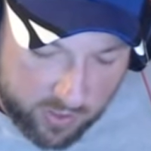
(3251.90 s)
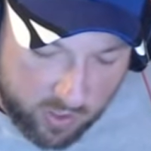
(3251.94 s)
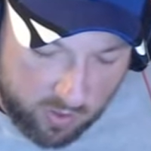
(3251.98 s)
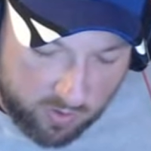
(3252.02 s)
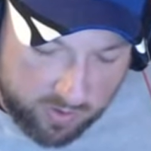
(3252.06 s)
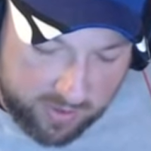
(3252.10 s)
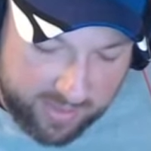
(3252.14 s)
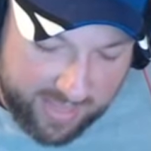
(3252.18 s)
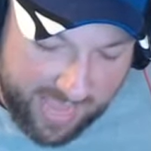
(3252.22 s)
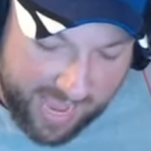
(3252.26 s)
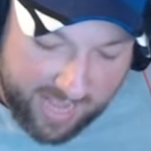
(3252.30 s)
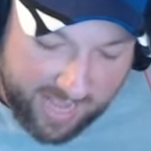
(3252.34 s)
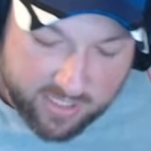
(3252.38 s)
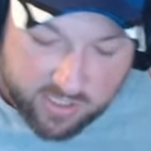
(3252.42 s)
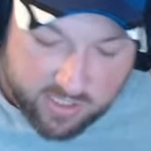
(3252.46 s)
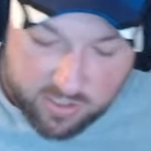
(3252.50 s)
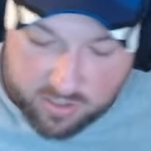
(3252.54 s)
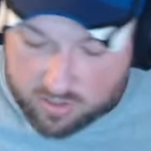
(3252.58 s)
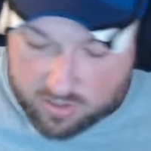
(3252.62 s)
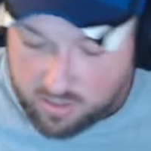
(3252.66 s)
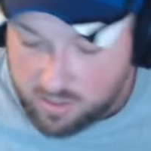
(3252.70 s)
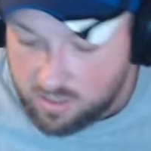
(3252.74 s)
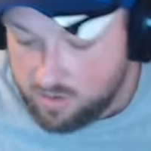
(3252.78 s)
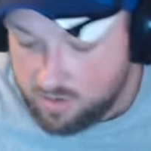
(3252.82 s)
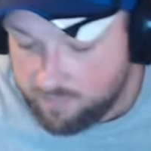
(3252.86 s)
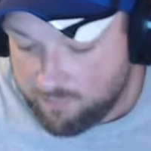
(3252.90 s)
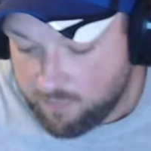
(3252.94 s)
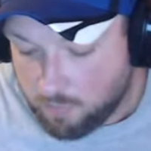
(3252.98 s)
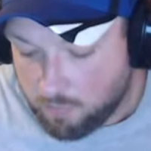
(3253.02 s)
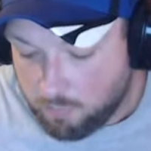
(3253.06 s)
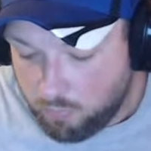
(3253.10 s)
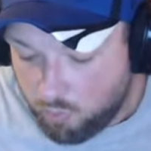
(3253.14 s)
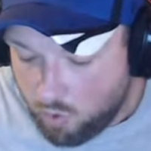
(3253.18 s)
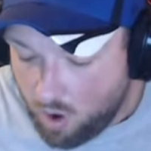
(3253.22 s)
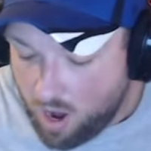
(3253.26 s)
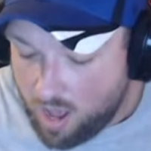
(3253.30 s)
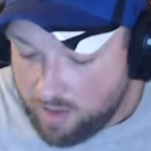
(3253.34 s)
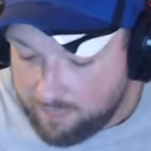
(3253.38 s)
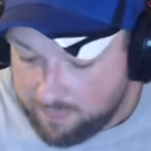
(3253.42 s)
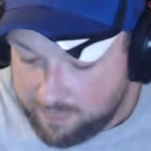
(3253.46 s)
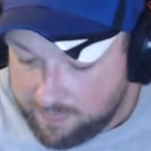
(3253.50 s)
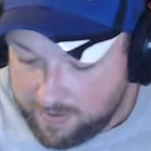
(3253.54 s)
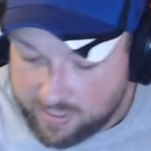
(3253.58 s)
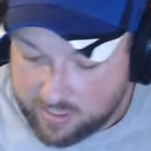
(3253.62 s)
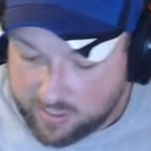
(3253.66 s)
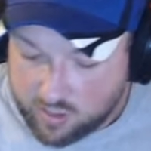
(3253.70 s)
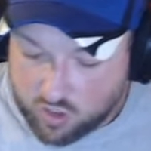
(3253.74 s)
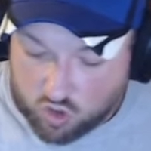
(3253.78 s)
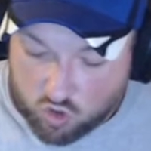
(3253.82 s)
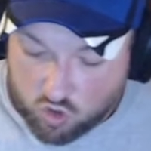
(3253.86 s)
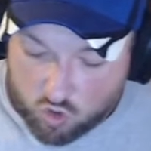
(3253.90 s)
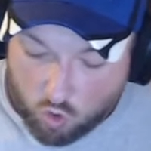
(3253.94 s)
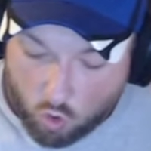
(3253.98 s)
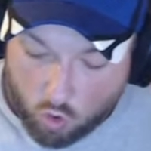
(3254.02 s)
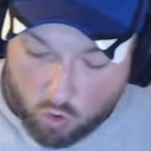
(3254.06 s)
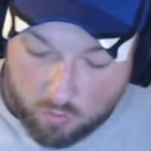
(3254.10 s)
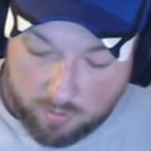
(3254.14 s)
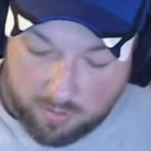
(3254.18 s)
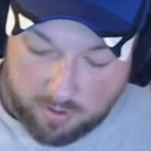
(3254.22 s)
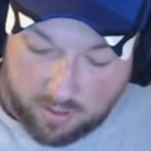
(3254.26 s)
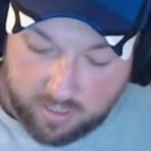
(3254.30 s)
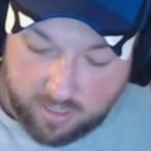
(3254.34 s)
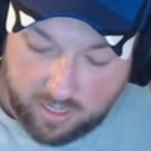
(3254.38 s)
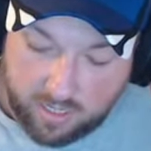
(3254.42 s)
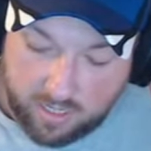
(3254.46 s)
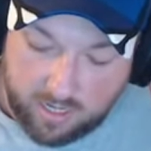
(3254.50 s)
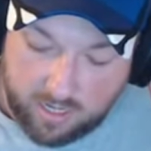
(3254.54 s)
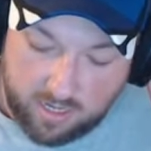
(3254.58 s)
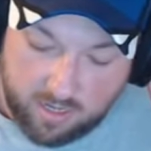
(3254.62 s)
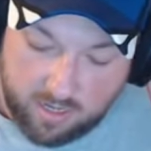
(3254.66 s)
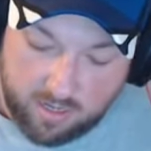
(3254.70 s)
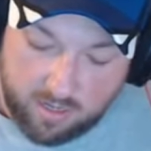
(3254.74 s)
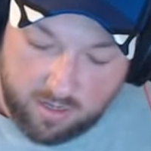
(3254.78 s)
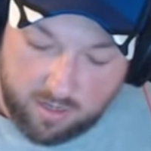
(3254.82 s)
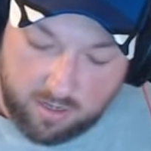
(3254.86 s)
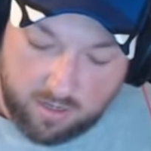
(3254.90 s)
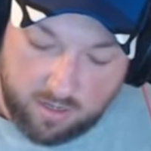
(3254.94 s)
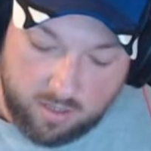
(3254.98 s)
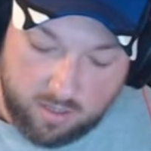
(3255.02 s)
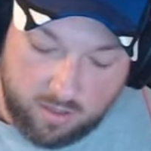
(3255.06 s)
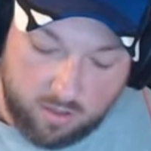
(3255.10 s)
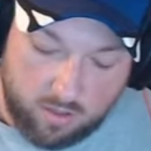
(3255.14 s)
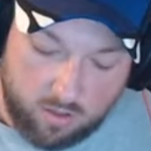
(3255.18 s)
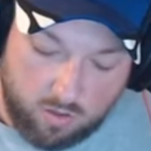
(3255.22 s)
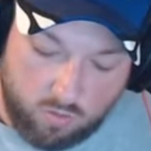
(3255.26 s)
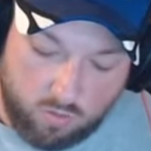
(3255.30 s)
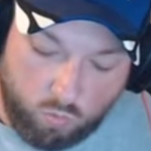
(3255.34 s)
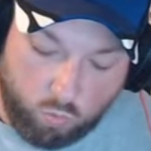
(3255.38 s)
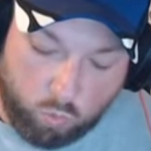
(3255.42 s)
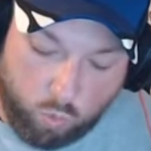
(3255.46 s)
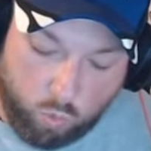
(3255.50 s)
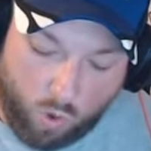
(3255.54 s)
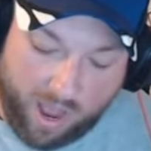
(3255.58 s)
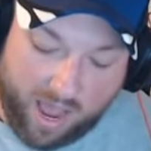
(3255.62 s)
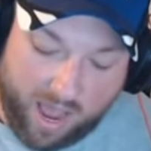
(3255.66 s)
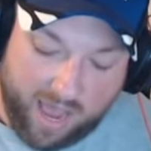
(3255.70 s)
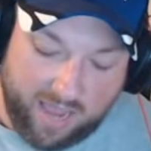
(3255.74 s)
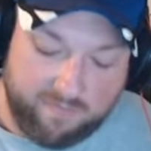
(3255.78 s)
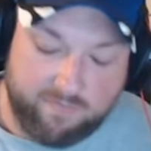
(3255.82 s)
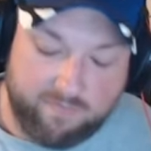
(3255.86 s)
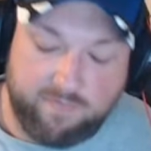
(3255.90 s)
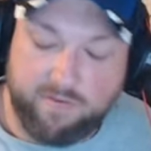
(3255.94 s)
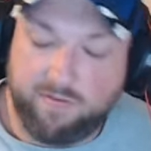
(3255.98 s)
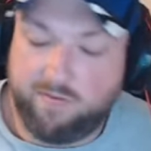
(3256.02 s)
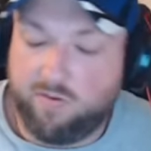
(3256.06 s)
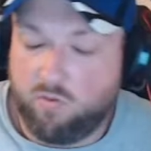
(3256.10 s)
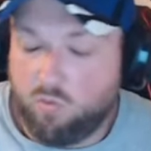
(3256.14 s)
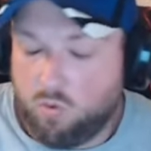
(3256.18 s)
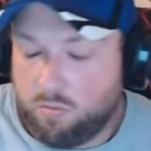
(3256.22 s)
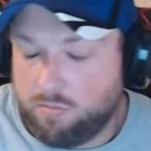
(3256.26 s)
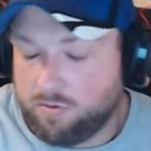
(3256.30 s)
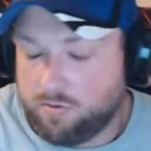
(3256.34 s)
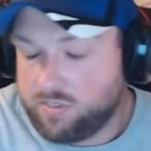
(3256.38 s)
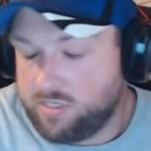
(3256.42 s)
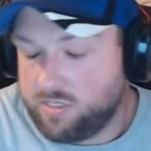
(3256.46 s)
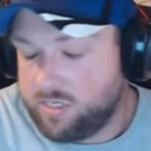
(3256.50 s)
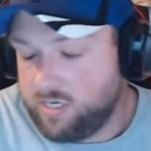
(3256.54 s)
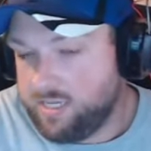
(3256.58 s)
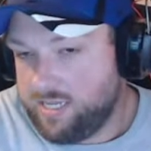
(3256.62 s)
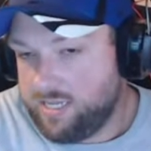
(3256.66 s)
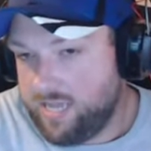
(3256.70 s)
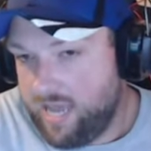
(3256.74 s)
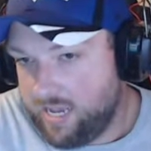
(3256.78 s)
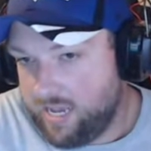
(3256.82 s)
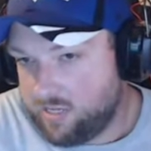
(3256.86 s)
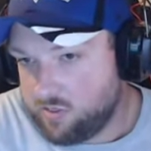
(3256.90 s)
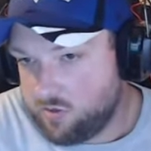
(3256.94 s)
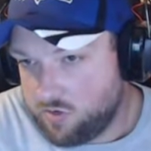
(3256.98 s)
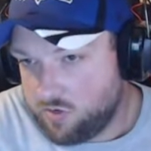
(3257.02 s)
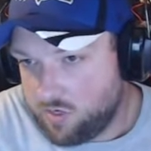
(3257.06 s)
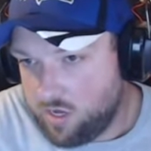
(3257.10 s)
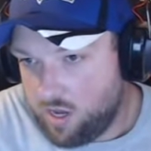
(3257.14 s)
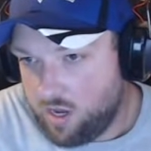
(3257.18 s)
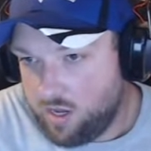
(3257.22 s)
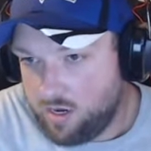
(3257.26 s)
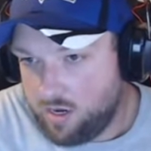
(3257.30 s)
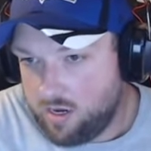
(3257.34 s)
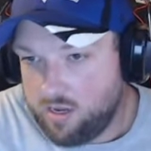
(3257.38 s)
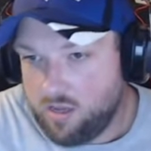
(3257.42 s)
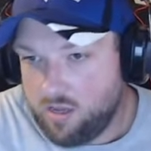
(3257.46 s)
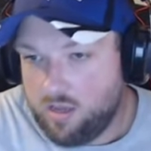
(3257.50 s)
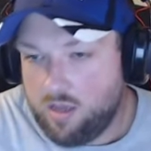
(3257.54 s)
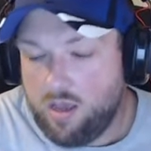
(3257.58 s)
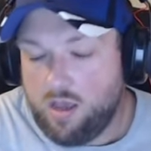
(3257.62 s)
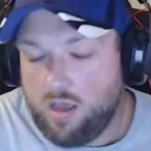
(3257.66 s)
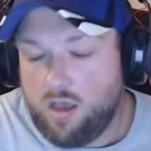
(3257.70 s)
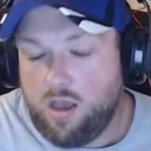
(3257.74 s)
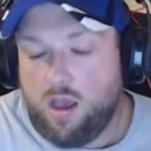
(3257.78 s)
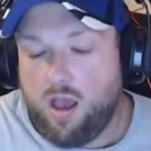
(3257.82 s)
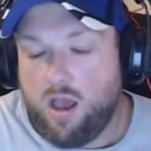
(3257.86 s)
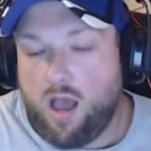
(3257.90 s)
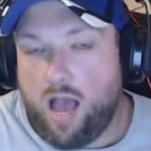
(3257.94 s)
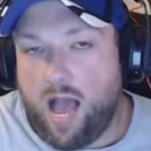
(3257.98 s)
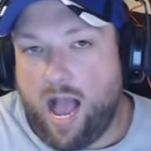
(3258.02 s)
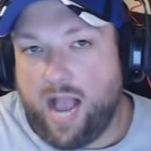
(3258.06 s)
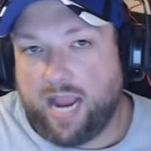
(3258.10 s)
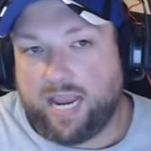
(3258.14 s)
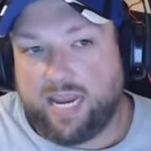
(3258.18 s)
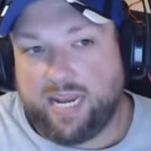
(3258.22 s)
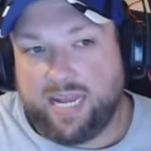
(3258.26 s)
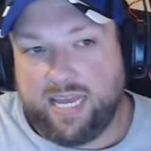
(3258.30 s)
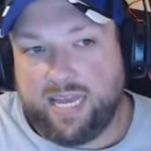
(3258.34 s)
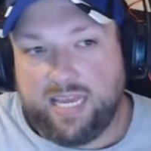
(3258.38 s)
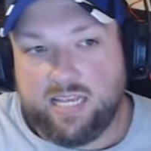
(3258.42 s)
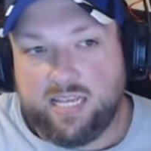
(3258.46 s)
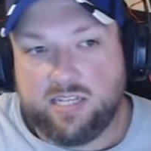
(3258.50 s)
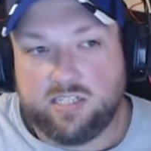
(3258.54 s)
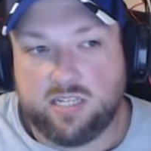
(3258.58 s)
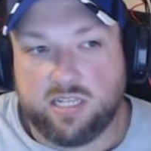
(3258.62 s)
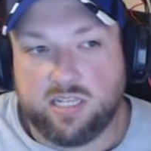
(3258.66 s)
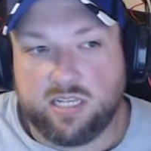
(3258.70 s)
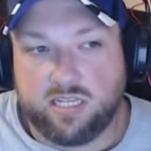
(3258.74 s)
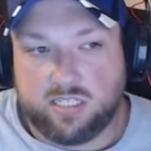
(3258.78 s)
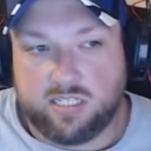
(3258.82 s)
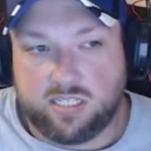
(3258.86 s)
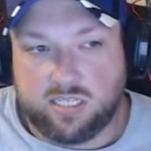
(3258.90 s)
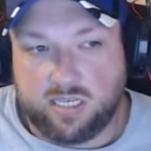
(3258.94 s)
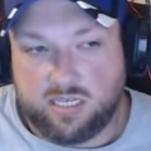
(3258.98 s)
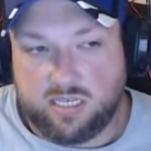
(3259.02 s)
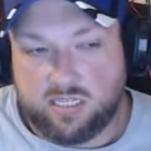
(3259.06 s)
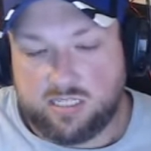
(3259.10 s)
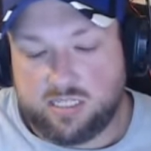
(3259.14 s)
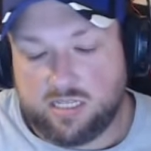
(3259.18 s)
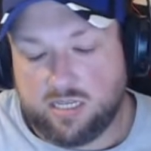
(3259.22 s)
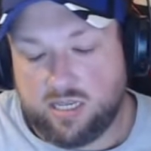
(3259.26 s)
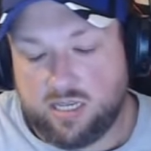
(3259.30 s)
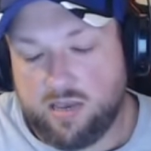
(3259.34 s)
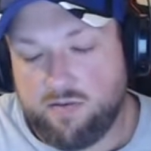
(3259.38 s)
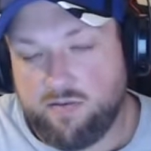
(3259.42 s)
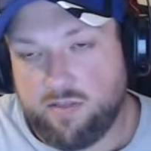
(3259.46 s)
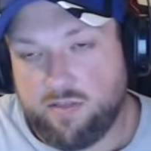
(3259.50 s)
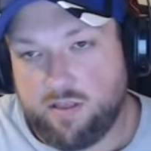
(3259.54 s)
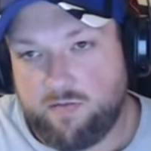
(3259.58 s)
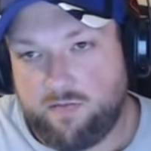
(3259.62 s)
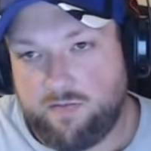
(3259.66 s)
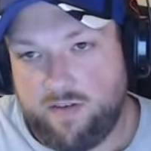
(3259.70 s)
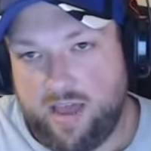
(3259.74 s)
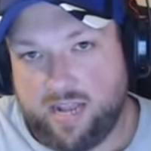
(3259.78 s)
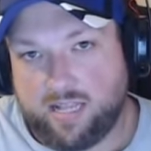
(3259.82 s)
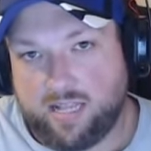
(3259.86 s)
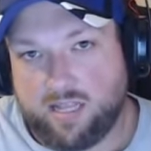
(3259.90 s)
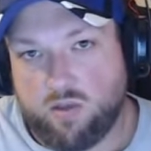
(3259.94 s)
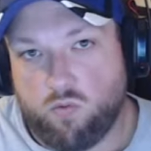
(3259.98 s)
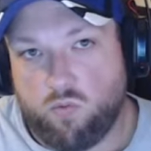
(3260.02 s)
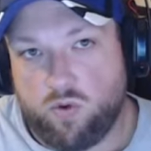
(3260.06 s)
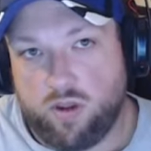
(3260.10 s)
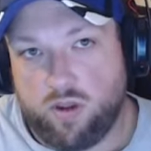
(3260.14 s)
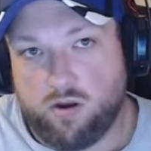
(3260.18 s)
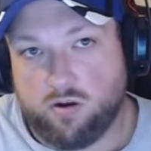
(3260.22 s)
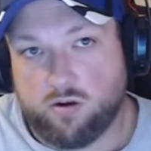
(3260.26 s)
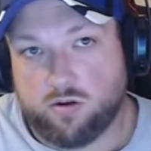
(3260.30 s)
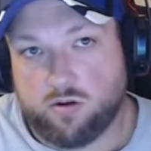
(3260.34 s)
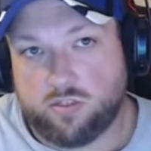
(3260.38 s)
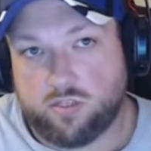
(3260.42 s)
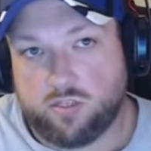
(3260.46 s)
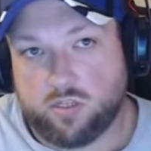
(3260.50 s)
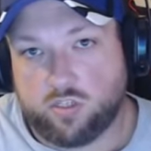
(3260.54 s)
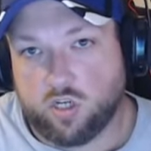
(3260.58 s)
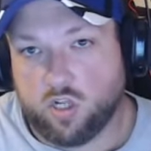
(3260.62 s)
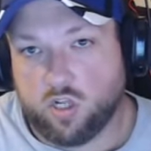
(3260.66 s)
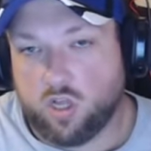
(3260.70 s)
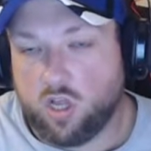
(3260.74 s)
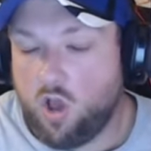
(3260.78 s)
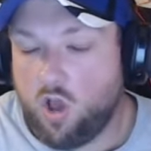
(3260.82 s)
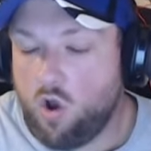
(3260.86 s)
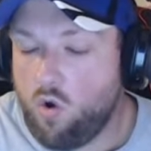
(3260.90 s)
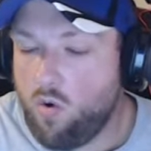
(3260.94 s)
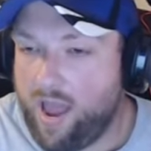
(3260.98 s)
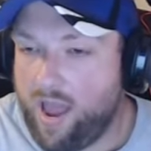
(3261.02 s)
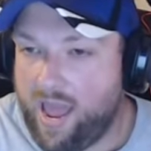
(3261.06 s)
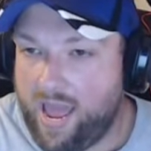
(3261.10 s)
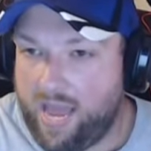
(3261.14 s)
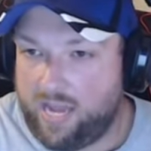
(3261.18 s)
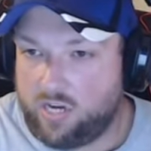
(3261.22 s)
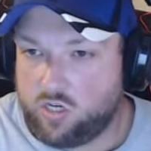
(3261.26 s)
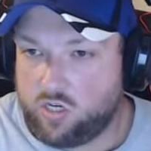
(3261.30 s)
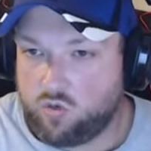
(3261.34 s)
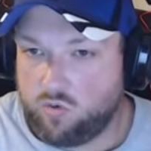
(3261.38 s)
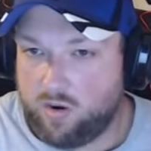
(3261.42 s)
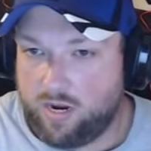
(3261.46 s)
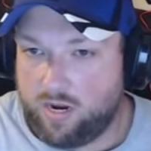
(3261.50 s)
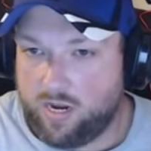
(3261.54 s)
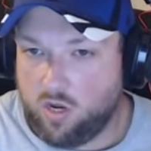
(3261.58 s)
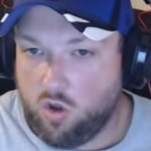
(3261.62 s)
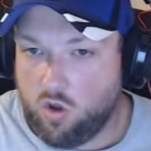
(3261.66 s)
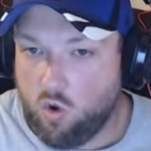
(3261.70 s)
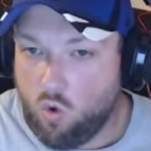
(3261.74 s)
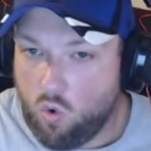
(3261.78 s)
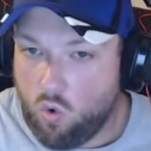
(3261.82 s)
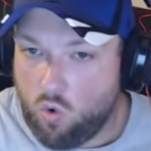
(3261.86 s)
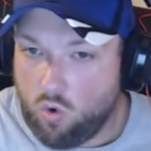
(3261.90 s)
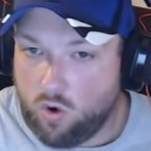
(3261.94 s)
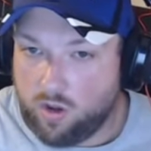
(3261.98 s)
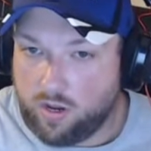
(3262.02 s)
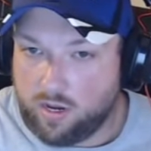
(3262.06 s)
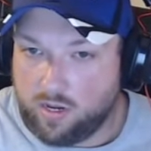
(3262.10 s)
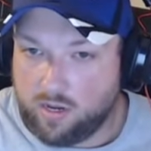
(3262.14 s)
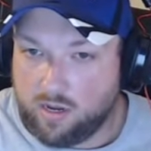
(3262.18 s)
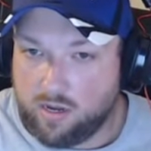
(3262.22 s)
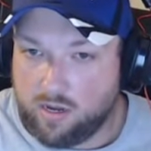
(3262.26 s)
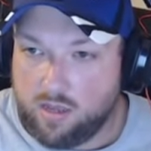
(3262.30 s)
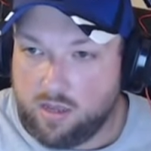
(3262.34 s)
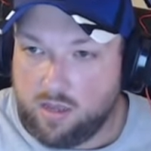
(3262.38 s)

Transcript: That's for profit is normally why 51% attacks are done. I could easily see, given the fact that we are such a low hash rate coin,